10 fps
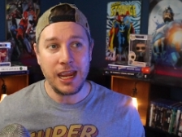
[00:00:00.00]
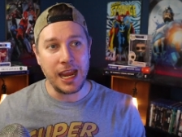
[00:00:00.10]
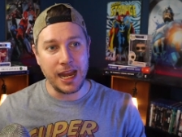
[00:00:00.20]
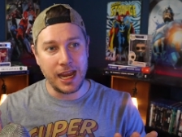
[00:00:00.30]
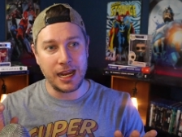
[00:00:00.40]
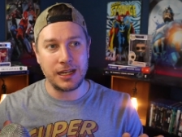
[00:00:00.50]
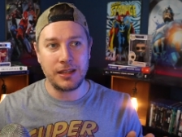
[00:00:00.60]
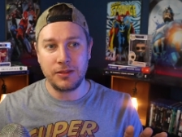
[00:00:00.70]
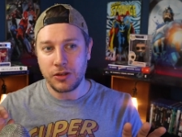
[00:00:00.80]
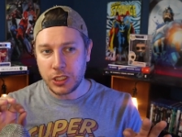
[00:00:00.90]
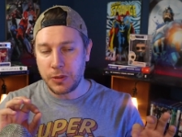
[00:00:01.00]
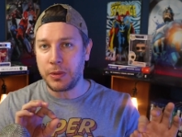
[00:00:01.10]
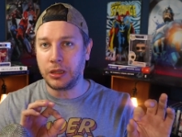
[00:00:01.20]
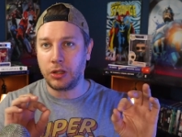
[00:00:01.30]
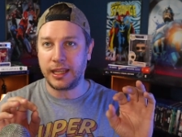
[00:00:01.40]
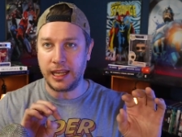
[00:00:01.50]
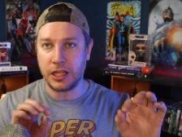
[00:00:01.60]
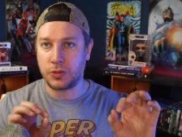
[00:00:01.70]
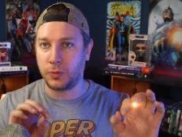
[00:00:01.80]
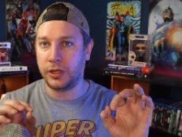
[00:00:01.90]
and there's some little
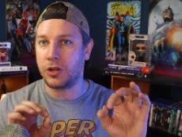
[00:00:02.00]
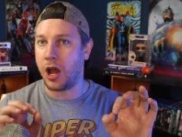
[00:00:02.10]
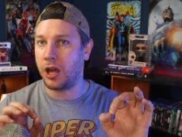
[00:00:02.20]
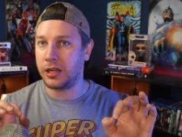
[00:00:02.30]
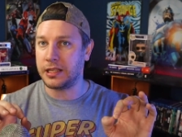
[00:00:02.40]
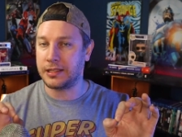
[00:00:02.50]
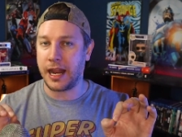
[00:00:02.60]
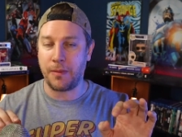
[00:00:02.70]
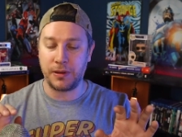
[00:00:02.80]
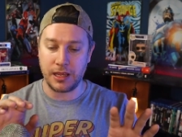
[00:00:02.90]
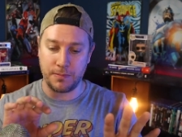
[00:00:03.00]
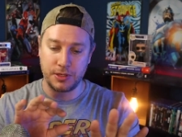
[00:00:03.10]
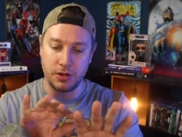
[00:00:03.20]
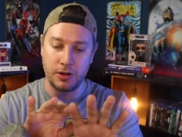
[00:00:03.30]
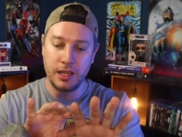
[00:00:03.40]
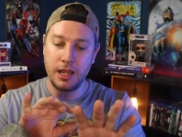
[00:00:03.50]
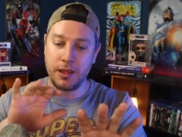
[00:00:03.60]
hints, weird oddities that happen in the episode.